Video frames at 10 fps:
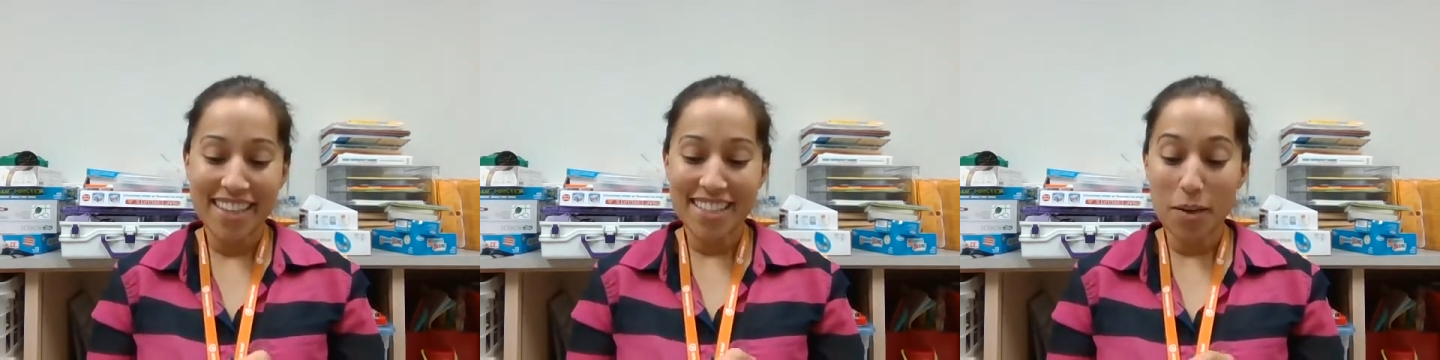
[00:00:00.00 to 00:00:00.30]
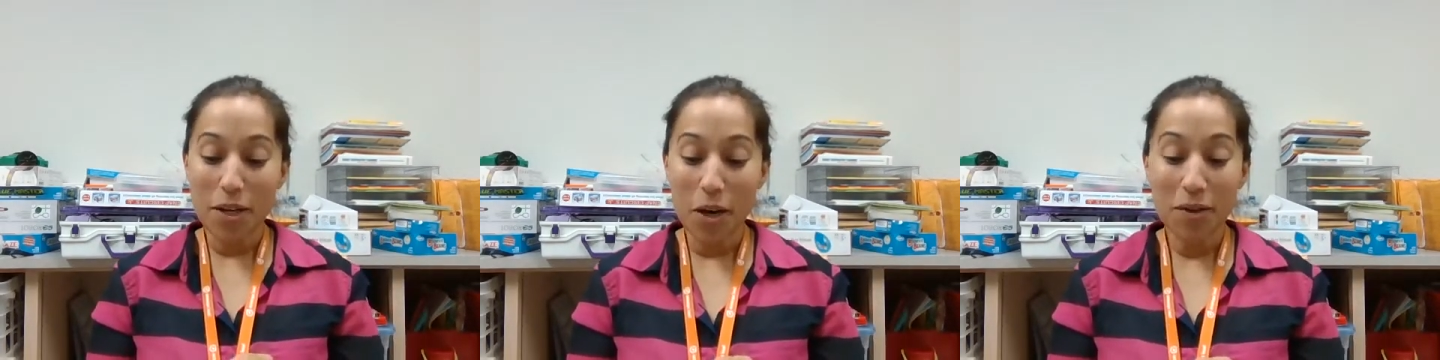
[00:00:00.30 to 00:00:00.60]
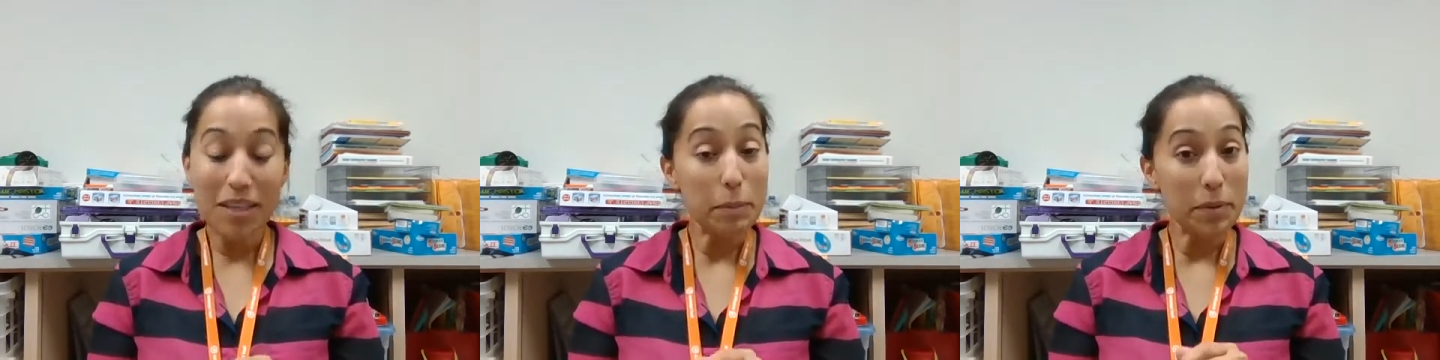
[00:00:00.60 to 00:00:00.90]
So
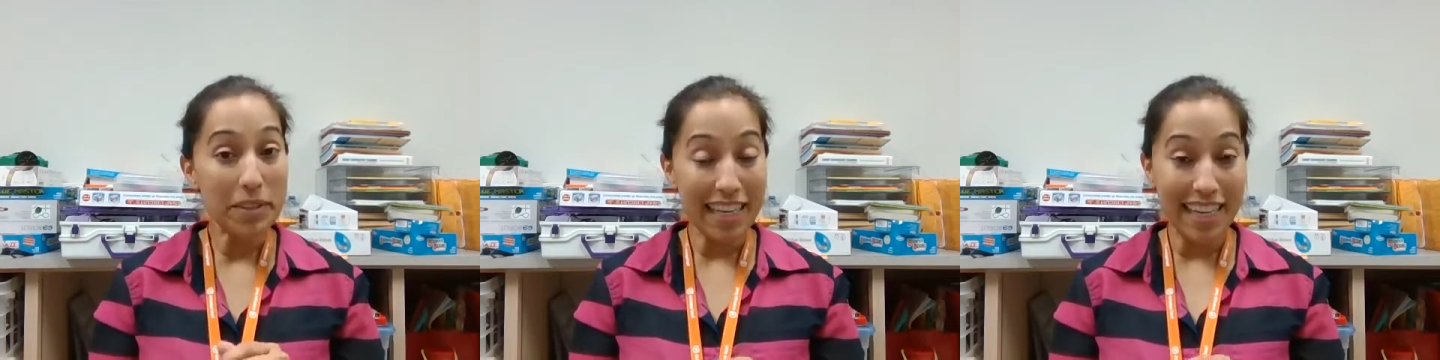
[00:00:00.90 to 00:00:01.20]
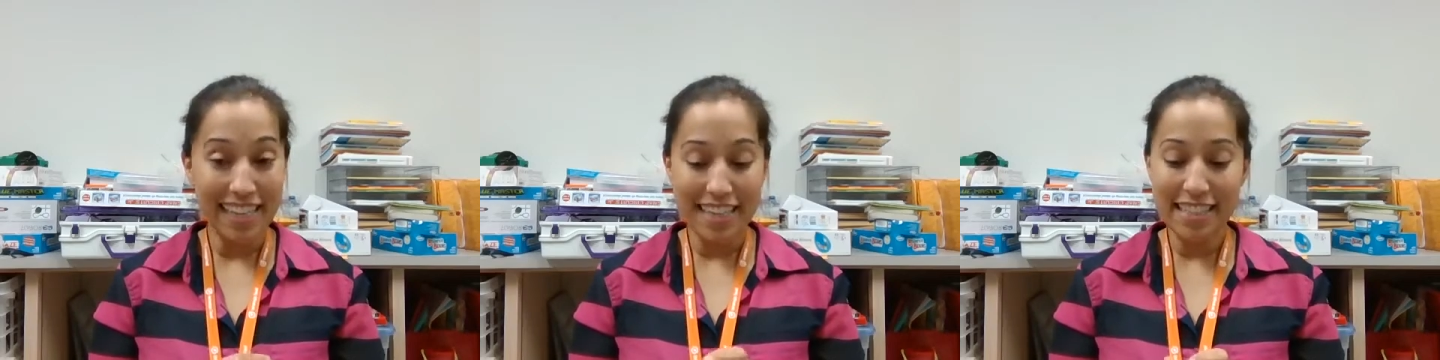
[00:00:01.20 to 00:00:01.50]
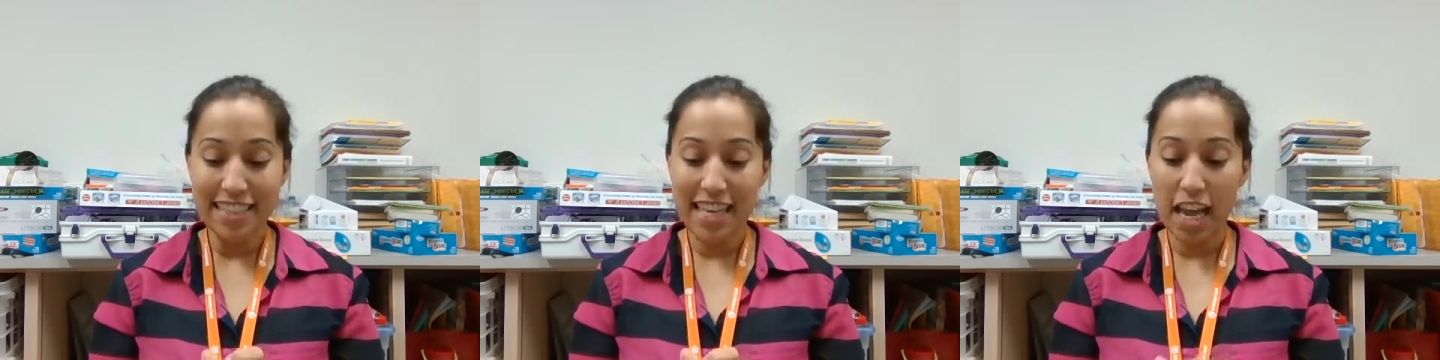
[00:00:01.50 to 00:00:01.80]
Coding
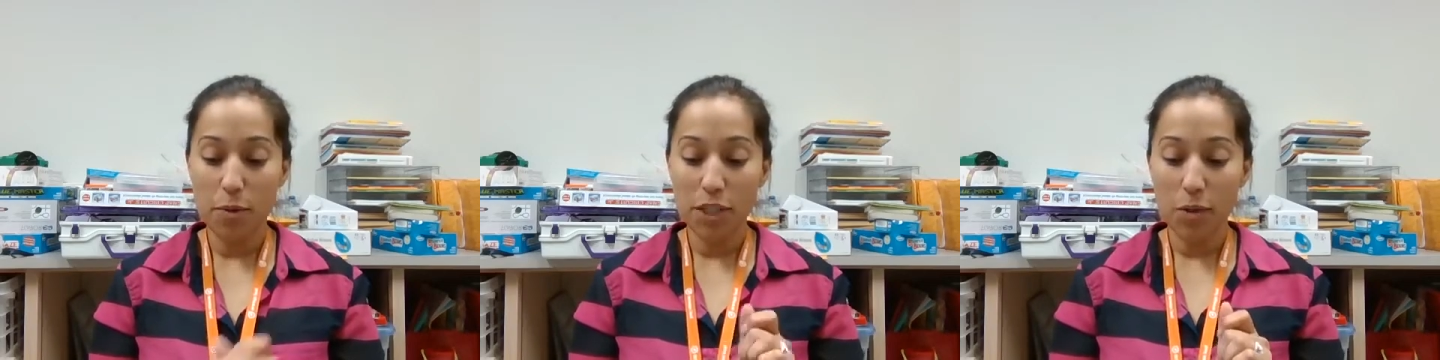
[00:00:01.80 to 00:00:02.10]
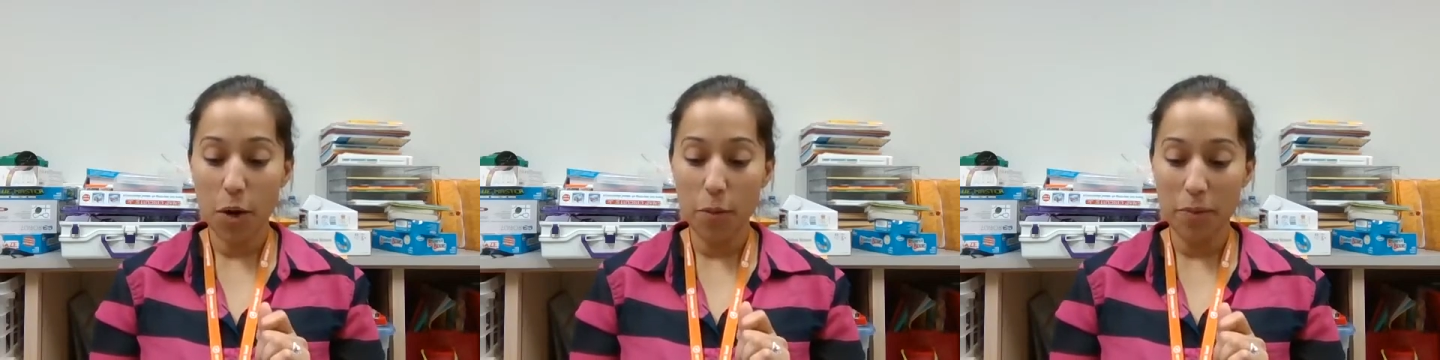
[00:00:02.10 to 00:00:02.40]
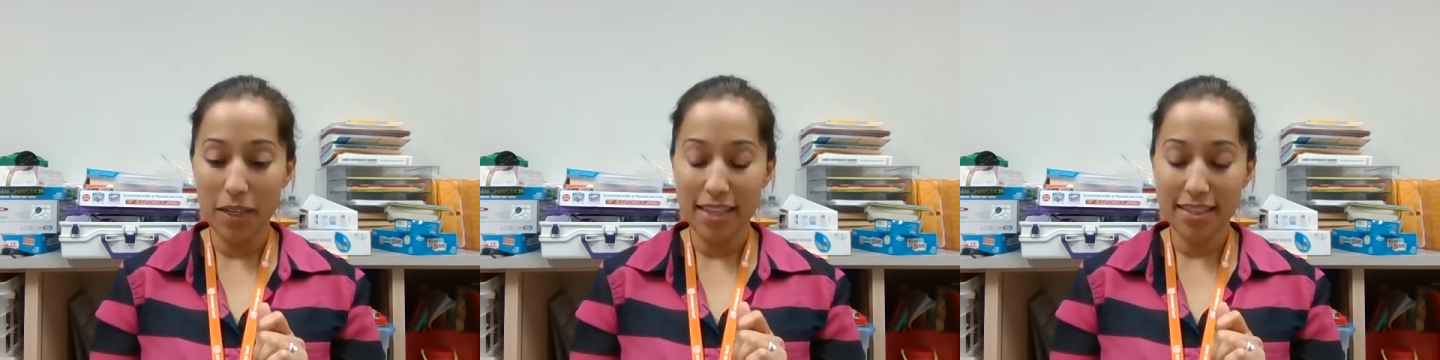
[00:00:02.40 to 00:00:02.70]
Planet, and when you
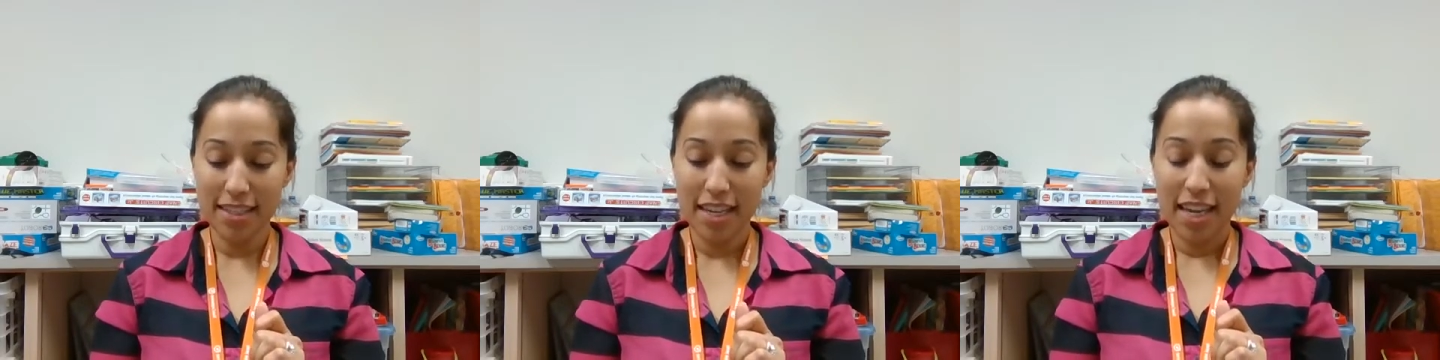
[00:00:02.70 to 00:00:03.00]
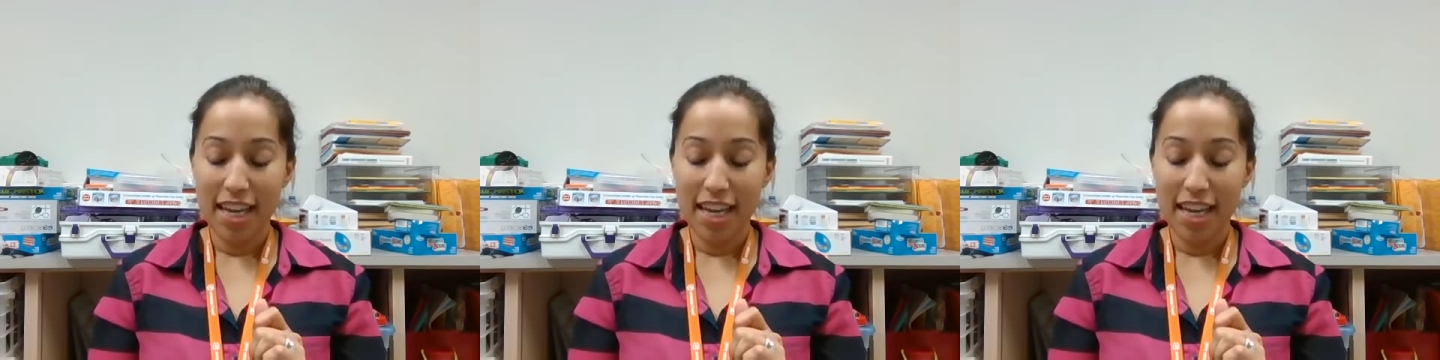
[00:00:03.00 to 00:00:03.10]
open it,